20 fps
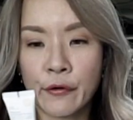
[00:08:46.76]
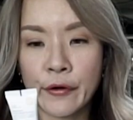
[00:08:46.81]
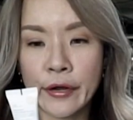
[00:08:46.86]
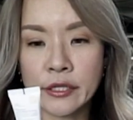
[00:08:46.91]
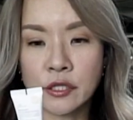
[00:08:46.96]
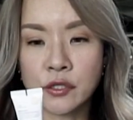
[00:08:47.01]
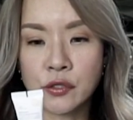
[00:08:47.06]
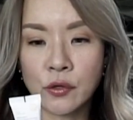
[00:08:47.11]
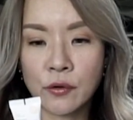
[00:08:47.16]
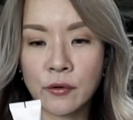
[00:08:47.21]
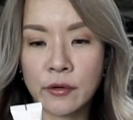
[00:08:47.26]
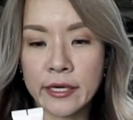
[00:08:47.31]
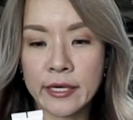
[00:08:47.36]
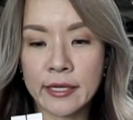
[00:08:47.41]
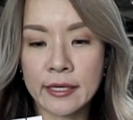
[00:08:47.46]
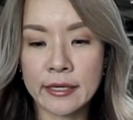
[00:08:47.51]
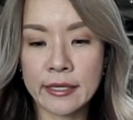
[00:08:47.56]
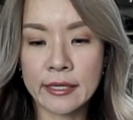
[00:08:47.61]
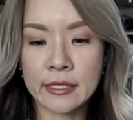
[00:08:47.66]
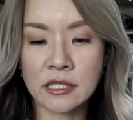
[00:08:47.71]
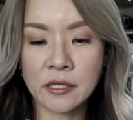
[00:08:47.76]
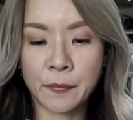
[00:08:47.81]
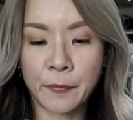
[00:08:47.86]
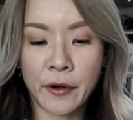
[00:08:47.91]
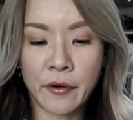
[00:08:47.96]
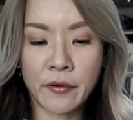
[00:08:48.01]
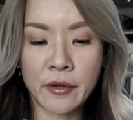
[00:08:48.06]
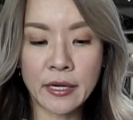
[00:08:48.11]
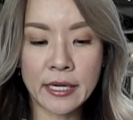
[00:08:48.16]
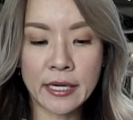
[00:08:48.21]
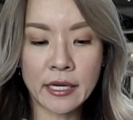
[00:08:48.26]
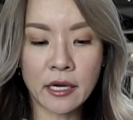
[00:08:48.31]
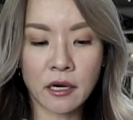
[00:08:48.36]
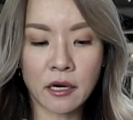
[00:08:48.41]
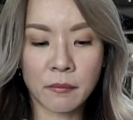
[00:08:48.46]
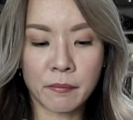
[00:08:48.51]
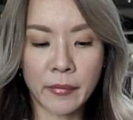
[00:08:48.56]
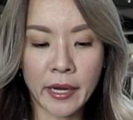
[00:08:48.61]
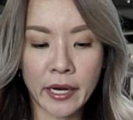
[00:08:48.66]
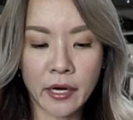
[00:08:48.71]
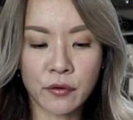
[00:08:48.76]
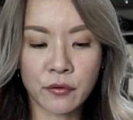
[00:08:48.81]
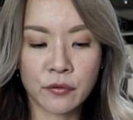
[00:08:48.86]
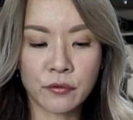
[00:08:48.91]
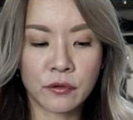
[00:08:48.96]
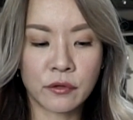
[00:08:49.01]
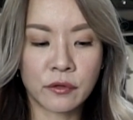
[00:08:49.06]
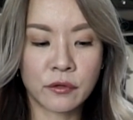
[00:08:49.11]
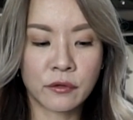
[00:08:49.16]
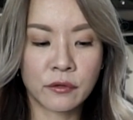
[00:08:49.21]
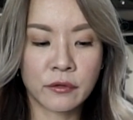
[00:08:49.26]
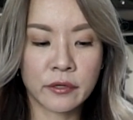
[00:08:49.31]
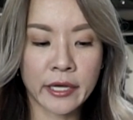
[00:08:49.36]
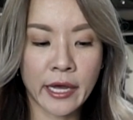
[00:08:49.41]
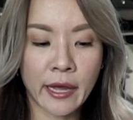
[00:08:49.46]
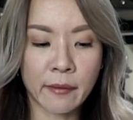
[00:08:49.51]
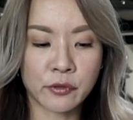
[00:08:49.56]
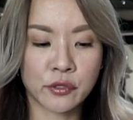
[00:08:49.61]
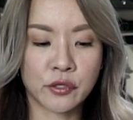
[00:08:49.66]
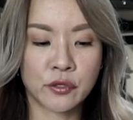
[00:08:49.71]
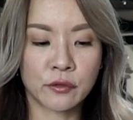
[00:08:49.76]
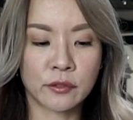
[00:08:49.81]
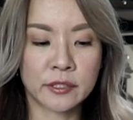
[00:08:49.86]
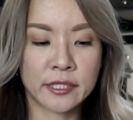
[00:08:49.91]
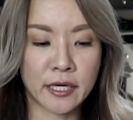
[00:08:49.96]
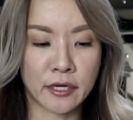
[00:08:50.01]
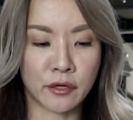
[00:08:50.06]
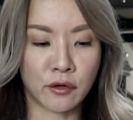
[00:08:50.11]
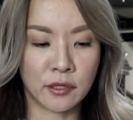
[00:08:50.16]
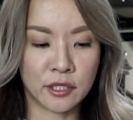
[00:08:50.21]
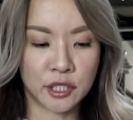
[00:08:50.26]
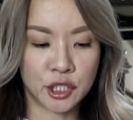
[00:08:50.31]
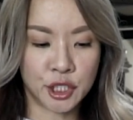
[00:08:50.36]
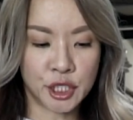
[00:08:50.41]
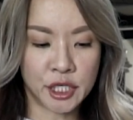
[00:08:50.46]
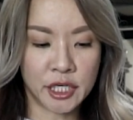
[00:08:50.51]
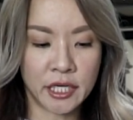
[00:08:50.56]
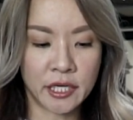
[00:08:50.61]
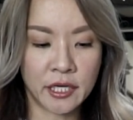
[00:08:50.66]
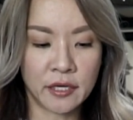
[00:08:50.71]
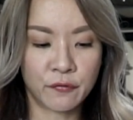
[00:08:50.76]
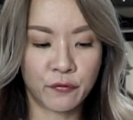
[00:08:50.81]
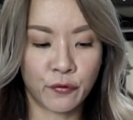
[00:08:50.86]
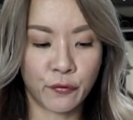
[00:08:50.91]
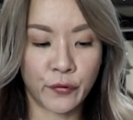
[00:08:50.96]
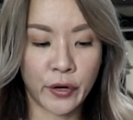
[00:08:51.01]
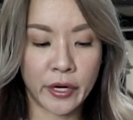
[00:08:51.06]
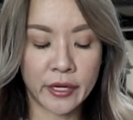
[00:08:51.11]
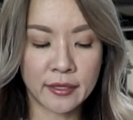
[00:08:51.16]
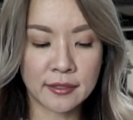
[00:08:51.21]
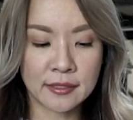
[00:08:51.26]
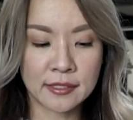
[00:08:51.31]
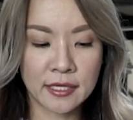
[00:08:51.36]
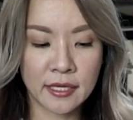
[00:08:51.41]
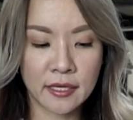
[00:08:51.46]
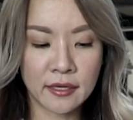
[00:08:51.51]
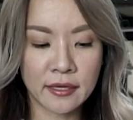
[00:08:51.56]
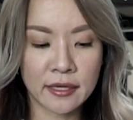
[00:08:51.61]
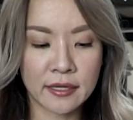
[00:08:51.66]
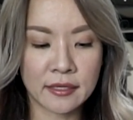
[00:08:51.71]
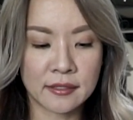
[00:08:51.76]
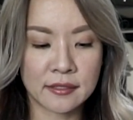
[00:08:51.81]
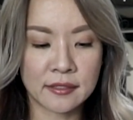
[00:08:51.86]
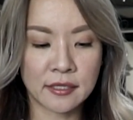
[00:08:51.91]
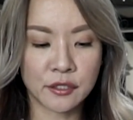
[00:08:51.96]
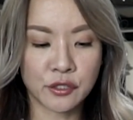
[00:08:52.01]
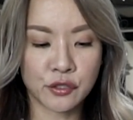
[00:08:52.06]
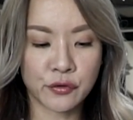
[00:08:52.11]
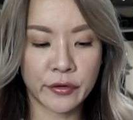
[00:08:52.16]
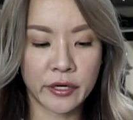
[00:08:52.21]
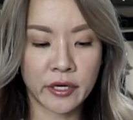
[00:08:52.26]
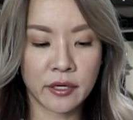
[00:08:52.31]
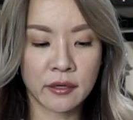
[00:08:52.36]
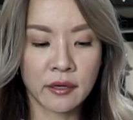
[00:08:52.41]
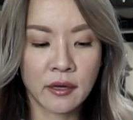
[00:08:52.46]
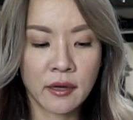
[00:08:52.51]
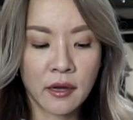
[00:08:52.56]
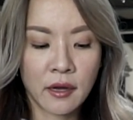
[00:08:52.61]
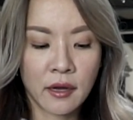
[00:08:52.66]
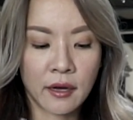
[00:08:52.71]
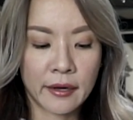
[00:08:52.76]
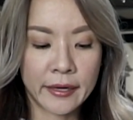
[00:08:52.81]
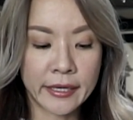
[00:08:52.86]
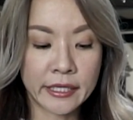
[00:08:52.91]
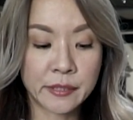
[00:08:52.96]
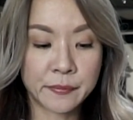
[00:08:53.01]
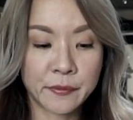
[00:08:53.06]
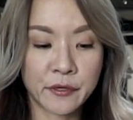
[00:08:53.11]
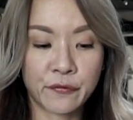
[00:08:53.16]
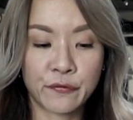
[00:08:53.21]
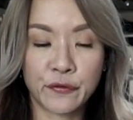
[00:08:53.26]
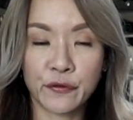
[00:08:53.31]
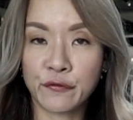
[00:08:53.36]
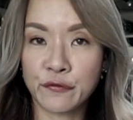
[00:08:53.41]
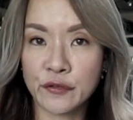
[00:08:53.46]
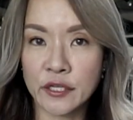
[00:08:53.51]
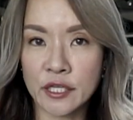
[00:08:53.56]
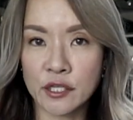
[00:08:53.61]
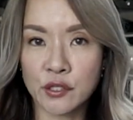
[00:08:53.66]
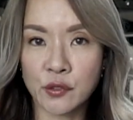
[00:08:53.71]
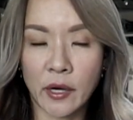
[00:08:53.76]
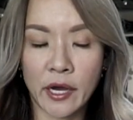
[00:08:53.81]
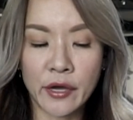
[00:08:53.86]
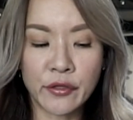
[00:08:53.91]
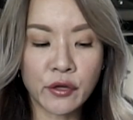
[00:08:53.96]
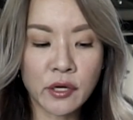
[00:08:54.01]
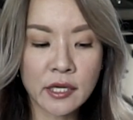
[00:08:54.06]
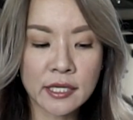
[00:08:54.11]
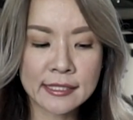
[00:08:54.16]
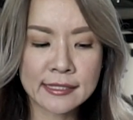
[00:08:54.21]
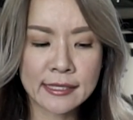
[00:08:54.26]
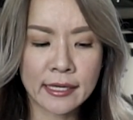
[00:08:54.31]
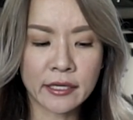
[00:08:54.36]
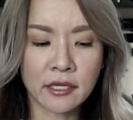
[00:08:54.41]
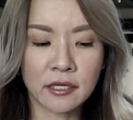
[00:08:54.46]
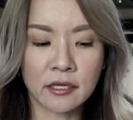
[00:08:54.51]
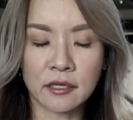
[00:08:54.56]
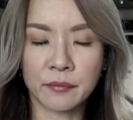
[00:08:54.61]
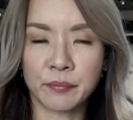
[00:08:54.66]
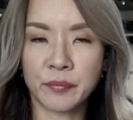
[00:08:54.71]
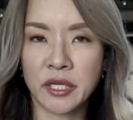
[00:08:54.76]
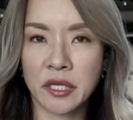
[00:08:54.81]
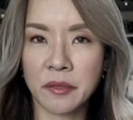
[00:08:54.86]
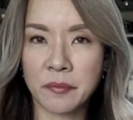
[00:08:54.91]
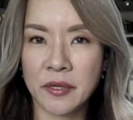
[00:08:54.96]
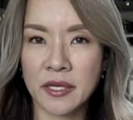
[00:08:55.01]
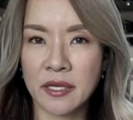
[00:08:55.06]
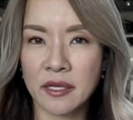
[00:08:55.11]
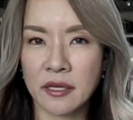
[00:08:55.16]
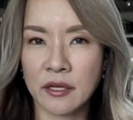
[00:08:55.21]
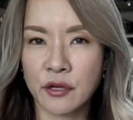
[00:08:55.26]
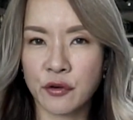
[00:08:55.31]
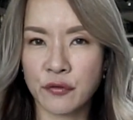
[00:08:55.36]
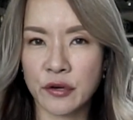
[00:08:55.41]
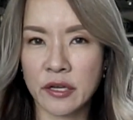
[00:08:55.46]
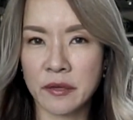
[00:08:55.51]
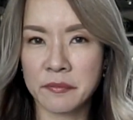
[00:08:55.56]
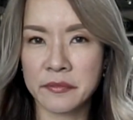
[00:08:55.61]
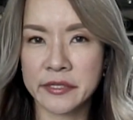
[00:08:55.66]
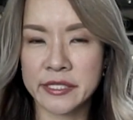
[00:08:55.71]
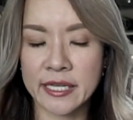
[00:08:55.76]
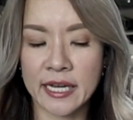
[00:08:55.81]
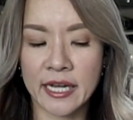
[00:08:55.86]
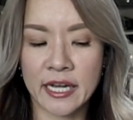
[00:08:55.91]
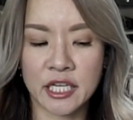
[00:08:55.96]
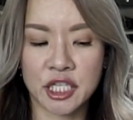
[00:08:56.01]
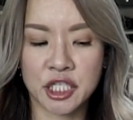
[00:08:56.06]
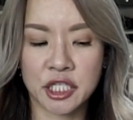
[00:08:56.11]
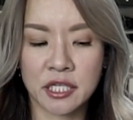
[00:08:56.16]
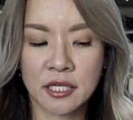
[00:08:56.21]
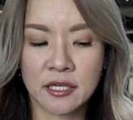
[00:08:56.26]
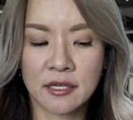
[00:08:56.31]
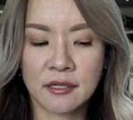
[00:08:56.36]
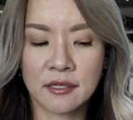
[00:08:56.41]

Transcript: Right, so it's apparently a micro capsule technology for radiant skin, and it's sunscreen SPF 50. So I thought it's like a BB cream slash